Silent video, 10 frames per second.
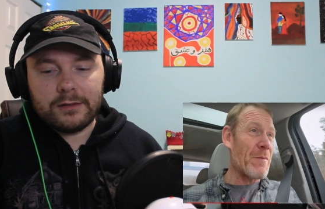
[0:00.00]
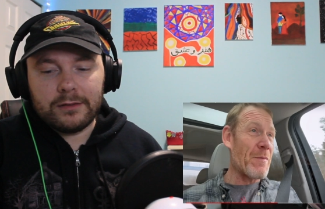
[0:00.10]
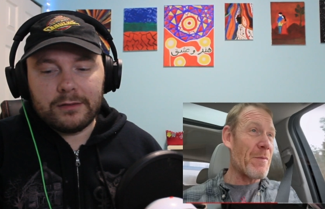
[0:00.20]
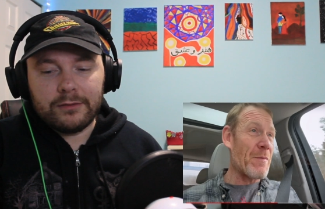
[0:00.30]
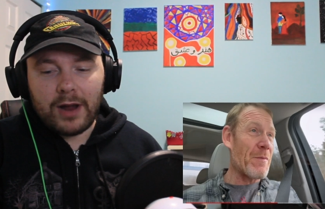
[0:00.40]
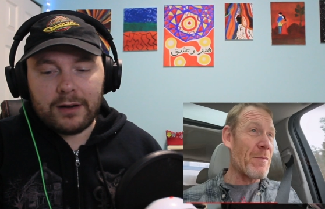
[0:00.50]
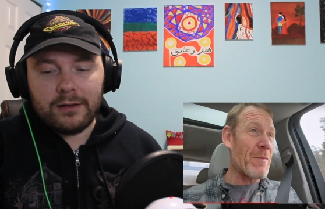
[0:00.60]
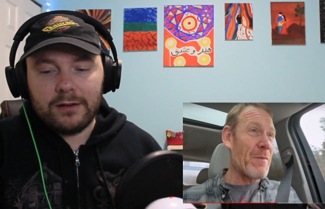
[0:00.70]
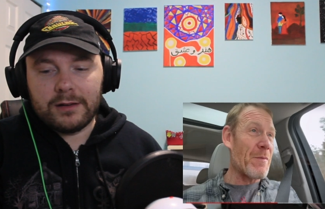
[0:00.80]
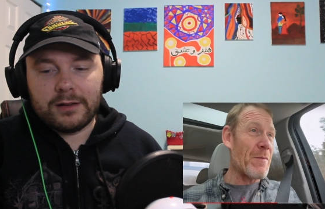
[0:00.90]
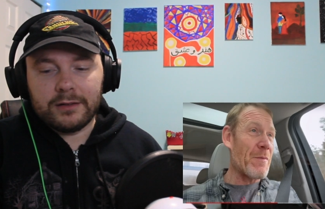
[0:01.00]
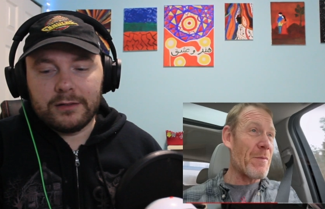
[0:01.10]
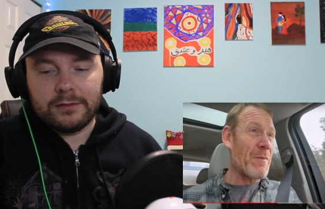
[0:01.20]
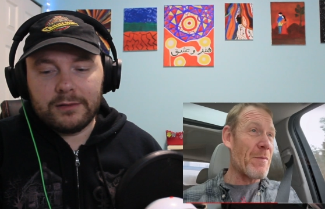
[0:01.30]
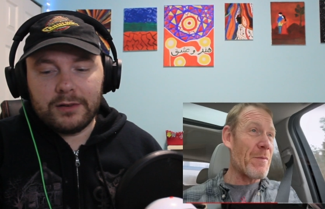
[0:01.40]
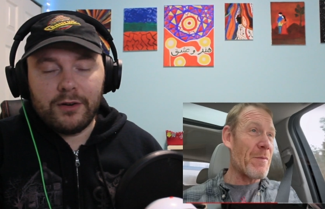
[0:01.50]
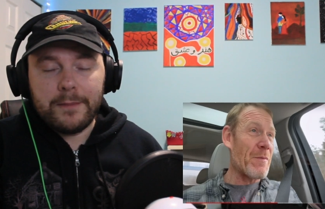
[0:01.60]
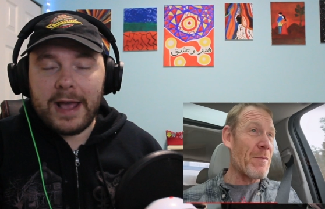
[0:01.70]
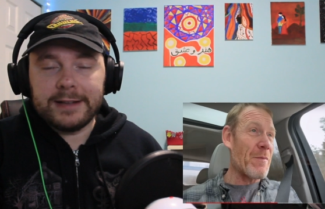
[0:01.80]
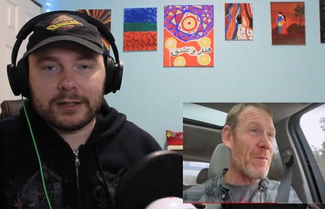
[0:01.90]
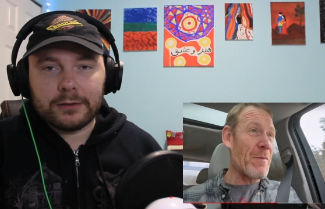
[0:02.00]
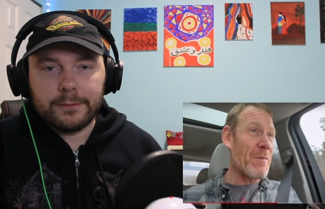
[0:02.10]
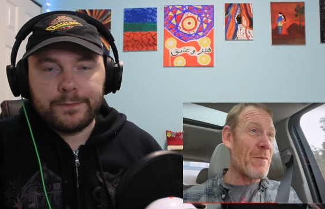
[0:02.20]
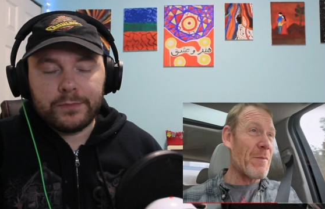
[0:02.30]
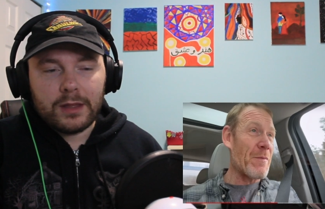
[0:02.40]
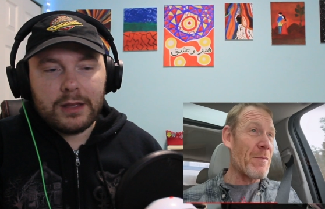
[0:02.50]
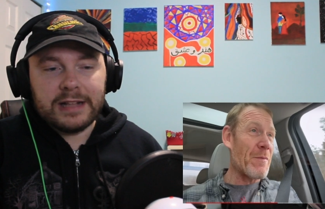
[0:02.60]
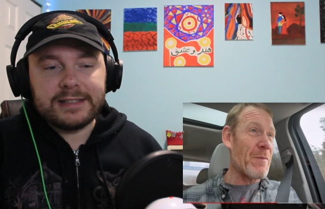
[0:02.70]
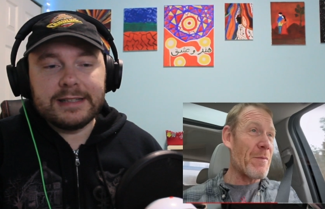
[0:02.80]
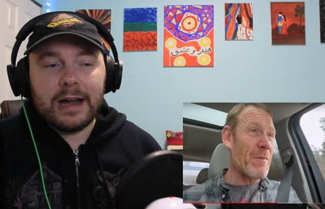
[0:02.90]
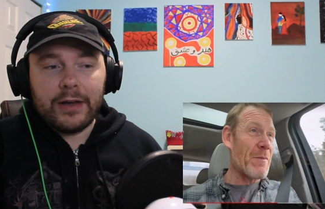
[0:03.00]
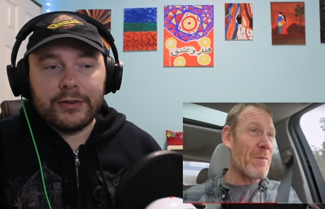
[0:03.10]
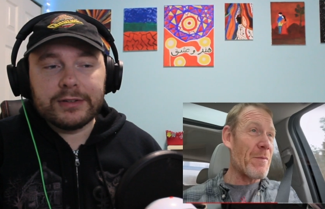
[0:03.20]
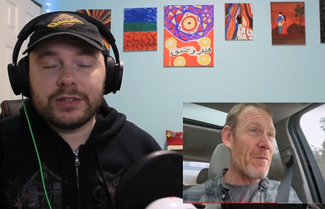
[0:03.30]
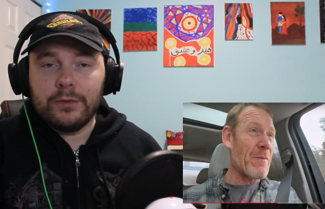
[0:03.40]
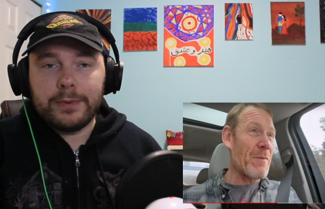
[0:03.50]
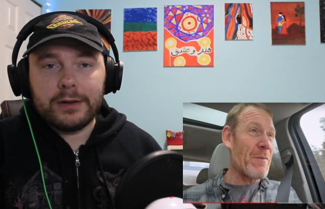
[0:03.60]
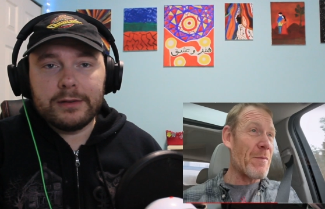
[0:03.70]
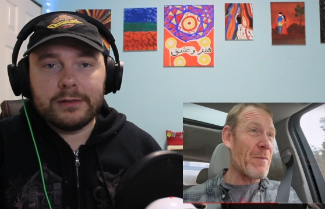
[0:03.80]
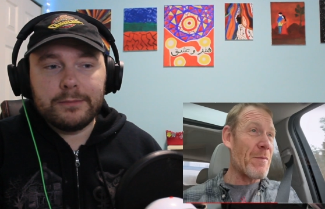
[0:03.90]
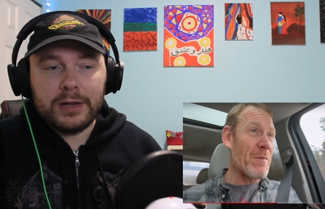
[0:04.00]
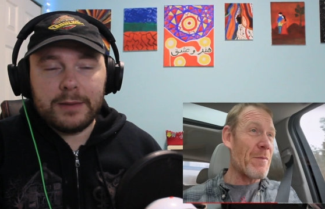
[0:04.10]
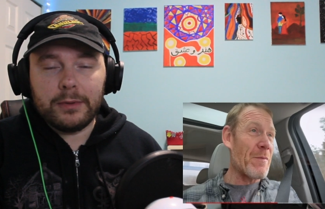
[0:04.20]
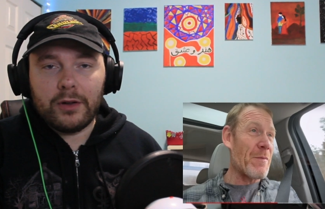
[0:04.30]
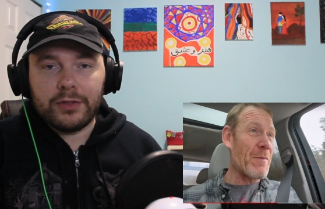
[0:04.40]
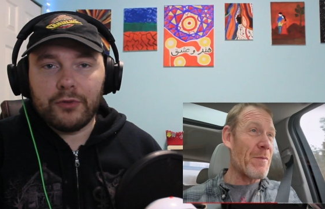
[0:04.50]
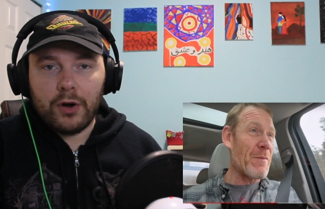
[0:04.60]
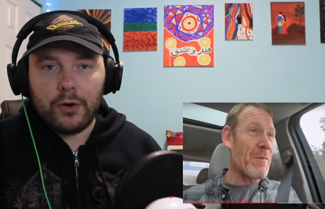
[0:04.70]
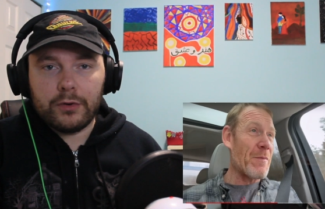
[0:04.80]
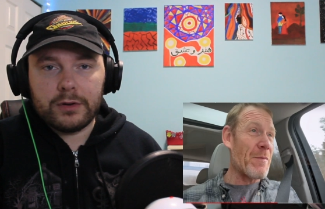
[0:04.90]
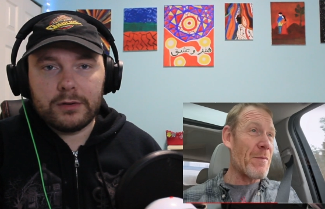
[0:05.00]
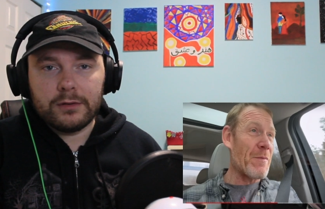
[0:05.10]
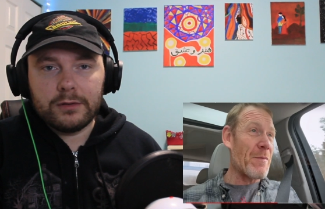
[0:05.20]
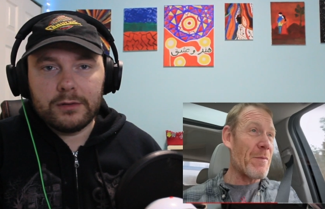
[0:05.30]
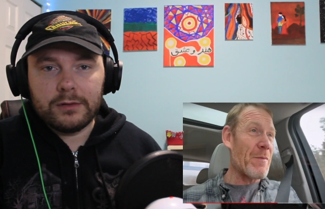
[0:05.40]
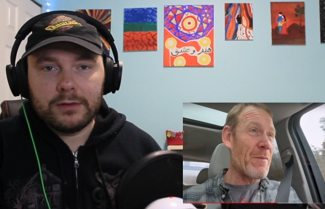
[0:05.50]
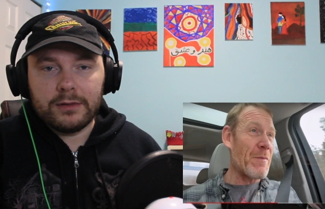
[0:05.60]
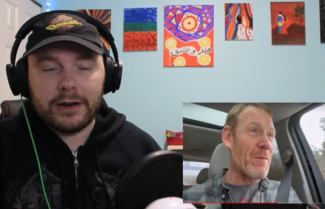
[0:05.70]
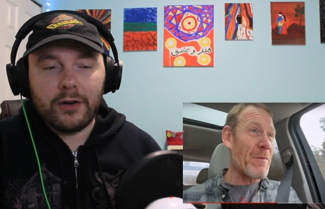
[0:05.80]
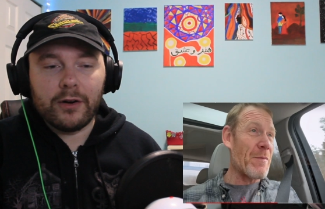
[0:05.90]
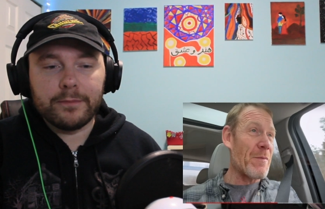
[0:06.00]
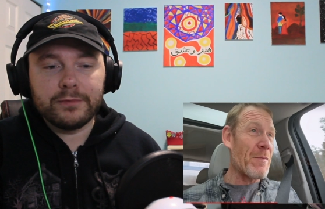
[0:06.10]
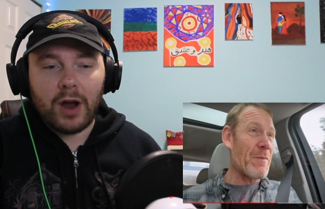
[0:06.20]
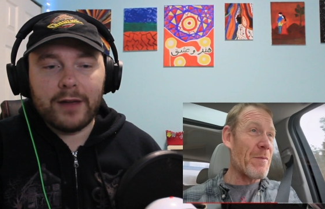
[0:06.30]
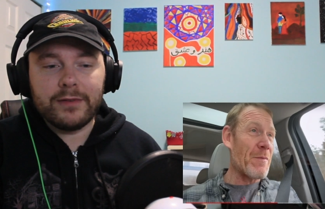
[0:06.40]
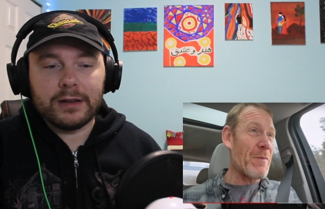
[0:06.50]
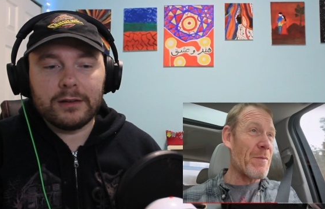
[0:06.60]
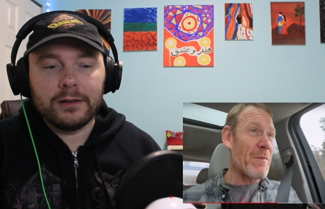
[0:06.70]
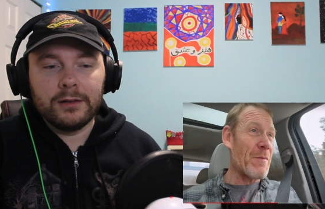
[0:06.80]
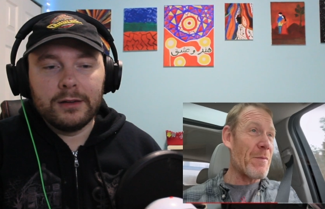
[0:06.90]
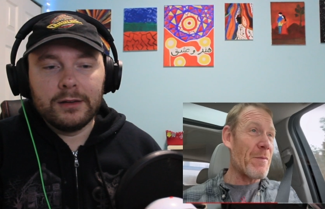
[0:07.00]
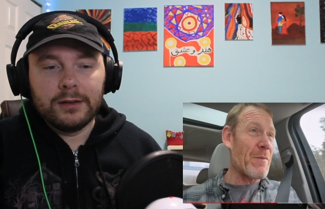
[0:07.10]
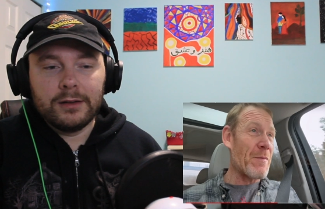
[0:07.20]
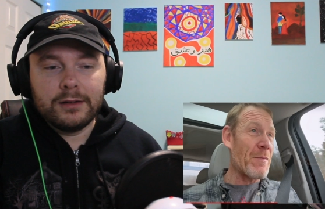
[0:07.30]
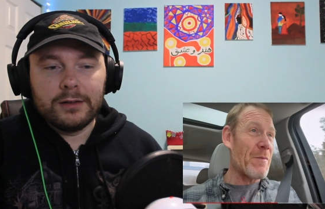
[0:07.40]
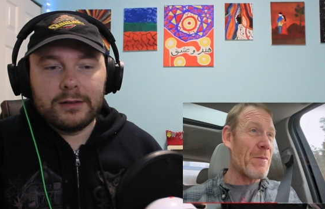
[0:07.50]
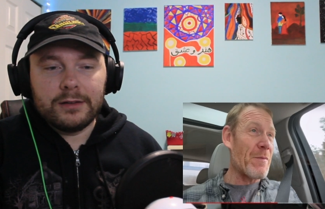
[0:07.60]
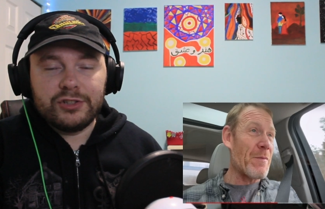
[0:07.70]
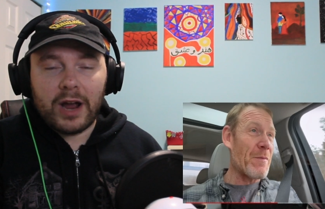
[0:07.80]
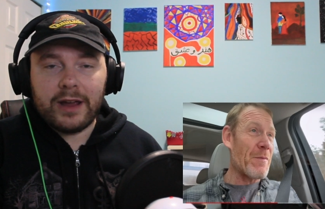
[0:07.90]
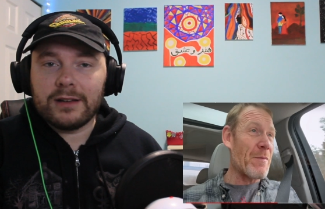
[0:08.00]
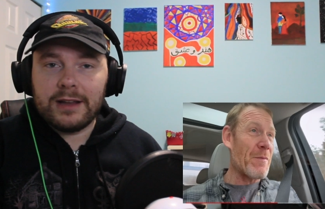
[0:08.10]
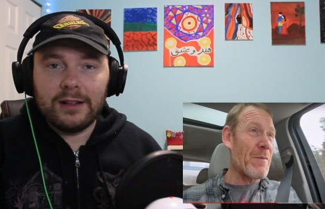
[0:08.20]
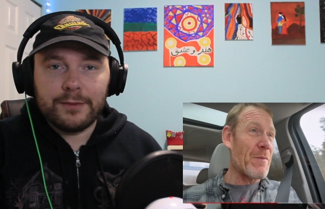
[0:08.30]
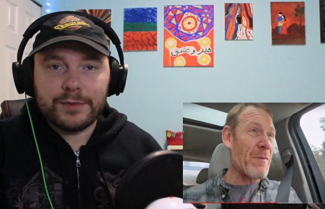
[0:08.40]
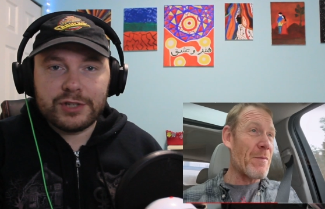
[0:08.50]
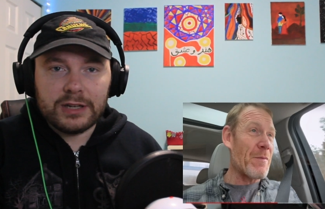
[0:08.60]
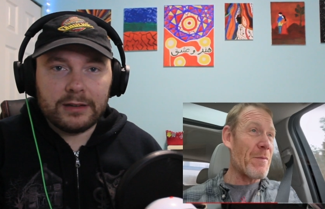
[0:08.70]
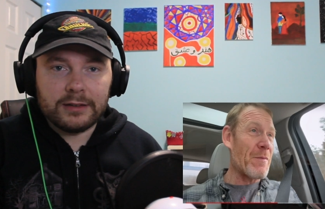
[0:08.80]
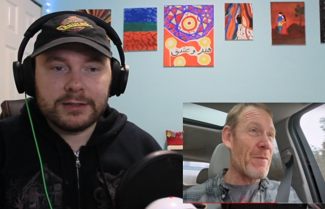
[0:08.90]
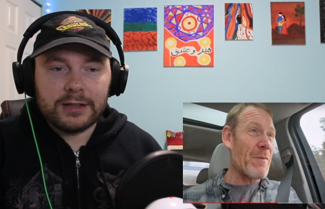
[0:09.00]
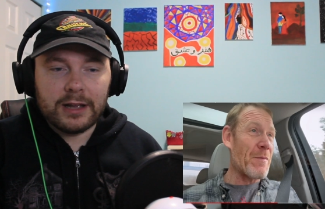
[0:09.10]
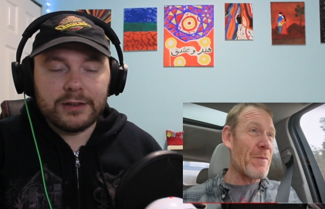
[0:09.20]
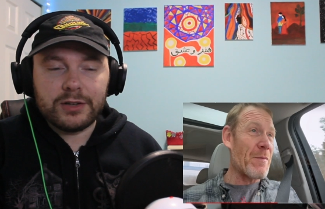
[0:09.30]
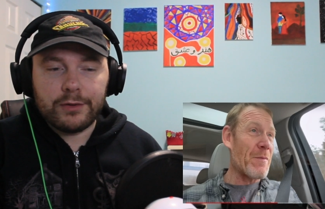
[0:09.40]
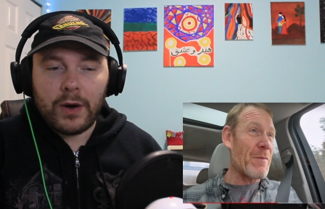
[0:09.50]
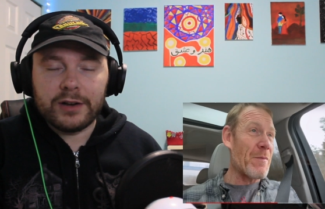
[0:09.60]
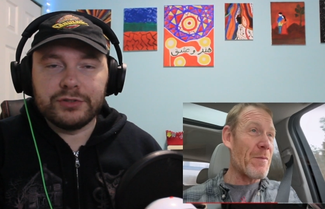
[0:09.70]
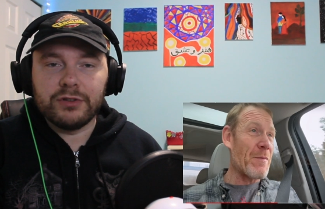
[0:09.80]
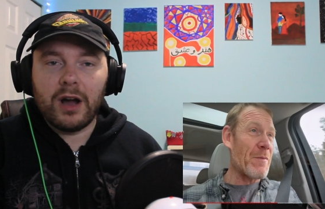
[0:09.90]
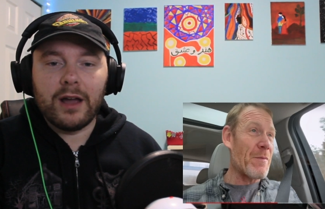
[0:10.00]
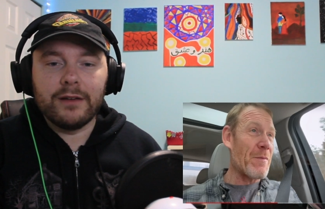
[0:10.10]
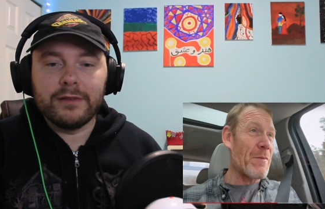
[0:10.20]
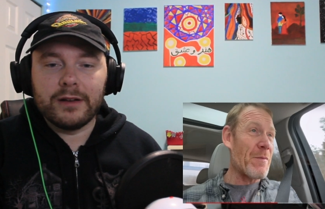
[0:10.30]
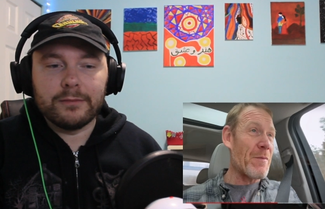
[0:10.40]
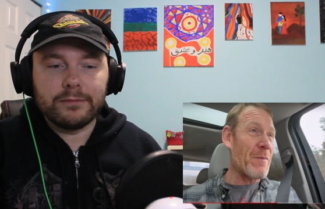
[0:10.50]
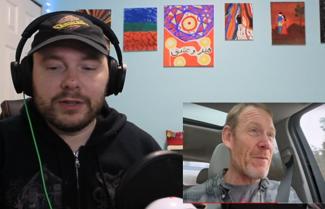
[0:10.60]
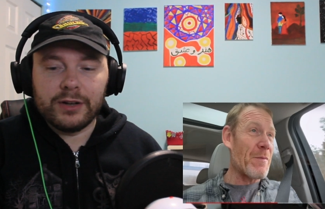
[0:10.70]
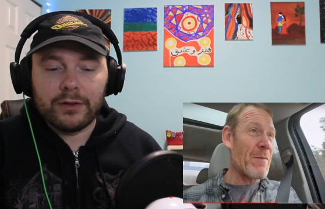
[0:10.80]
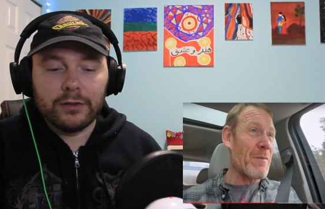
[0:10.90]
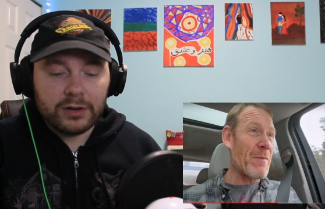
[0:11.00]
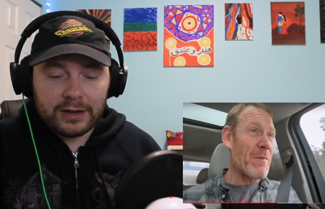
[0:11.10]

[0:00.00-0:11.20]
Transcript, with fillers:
Speaker 1: record, and you're amazing. It's the other stupid people on the road that are driving giant killing machines that don't know how to drive, and you know, they're looking at their